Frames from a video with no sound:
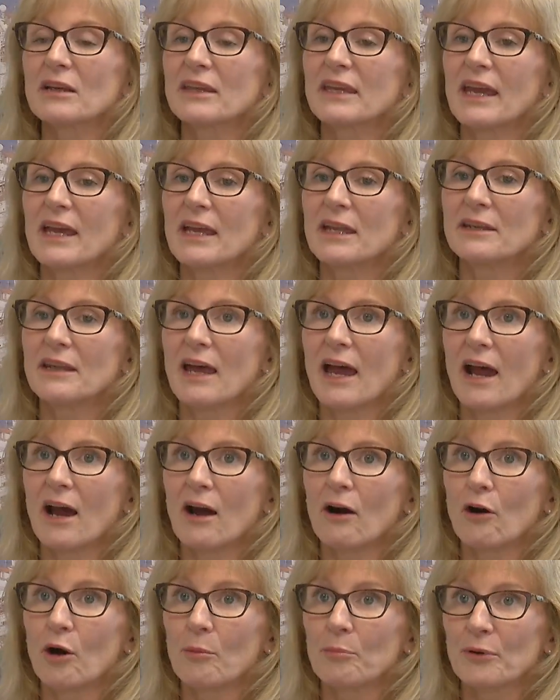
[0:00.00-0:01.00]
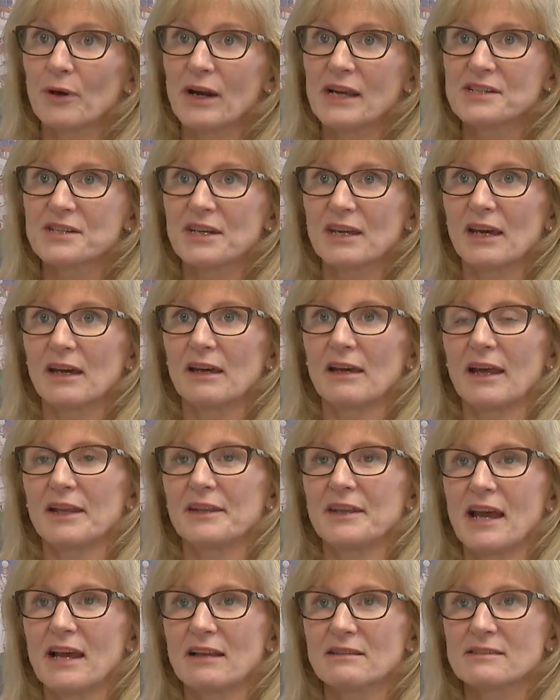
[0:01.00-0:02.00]
Cairn, our operator,
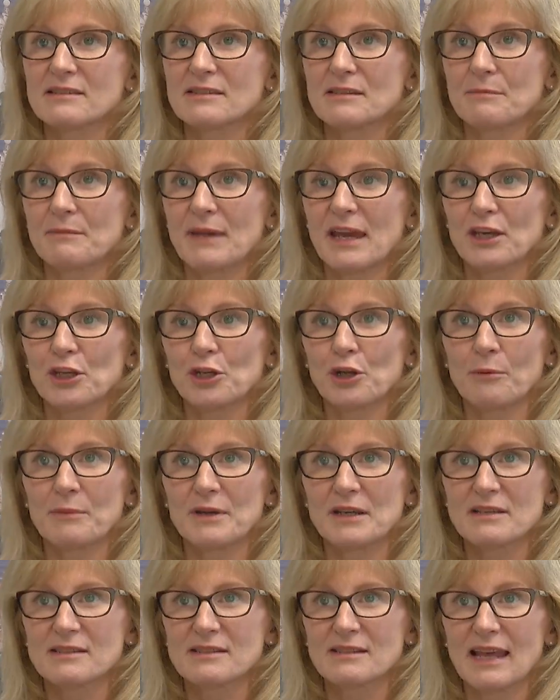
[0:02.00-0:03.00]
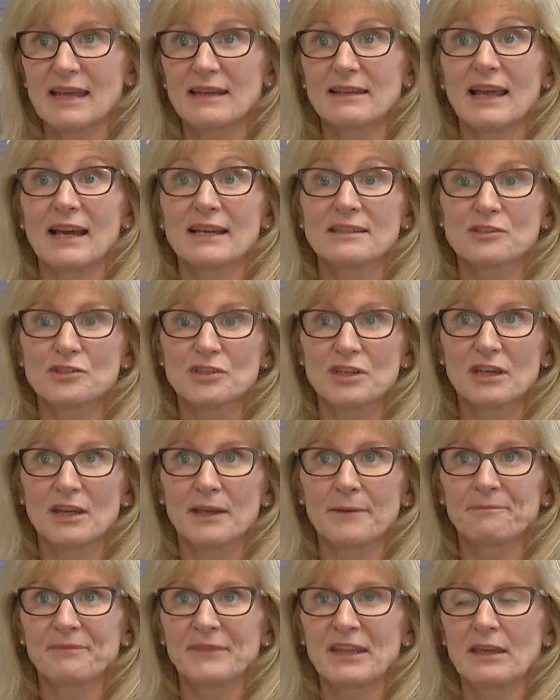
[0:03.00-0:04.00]
announced some economics late last
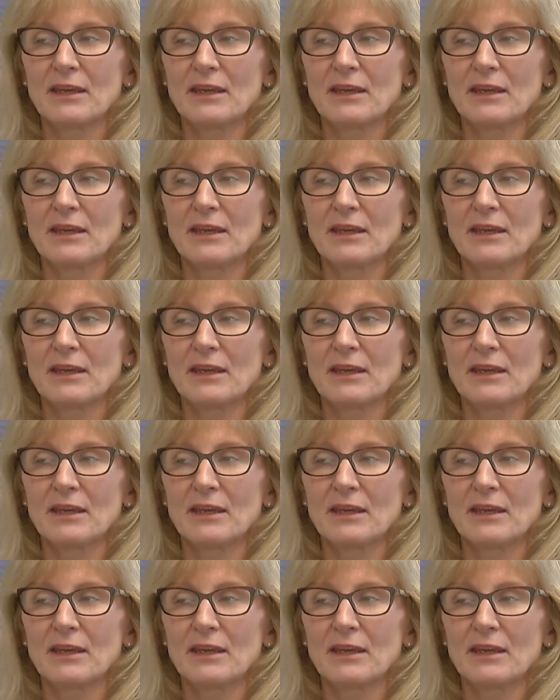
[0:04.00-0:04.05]
year